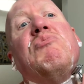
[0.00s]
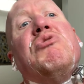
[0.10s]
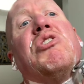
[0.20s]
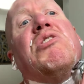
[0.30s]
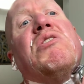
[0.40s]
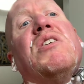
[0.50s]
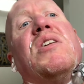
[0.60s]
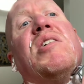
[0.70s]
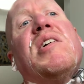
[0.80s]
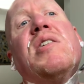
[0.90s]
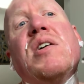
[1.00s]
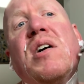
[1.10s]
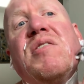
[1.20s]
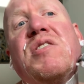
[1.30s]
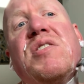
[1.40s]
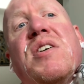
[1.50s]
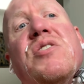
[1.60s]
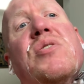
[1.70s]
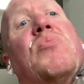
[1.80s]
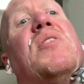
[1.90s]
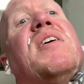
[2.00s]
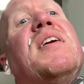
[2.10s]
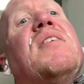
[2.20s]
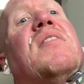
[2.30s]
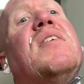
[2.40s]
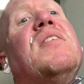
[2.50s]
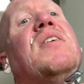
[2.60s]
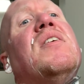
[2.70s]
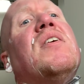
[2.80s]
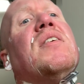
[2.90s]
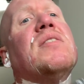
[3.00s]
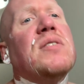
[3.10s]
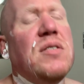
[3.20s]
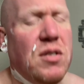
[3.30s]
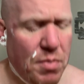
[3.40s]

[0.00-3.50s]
certainly not in the conversation with anything in the artisan